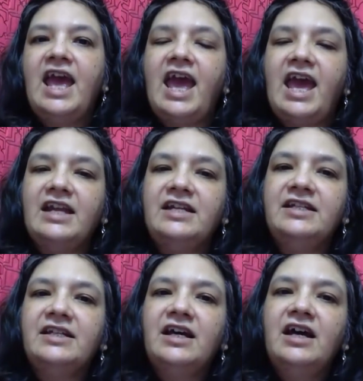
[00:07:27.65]

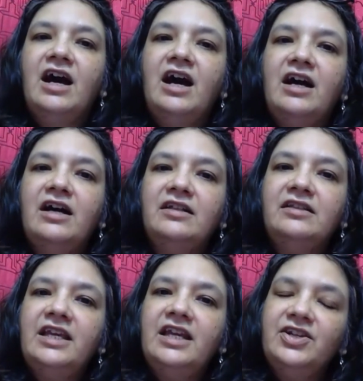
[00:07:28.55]
and
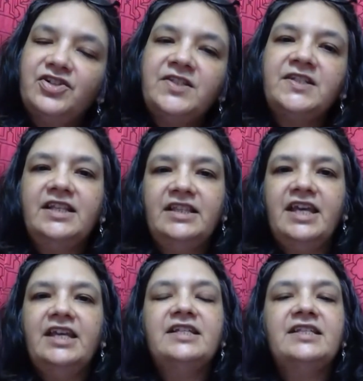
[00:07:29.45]
the interesting
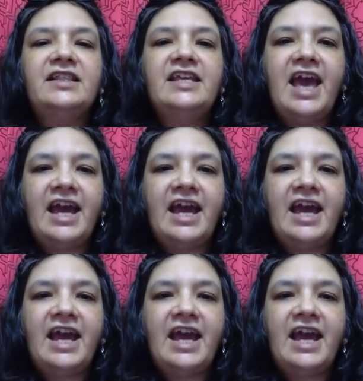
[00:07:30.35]
thing is that the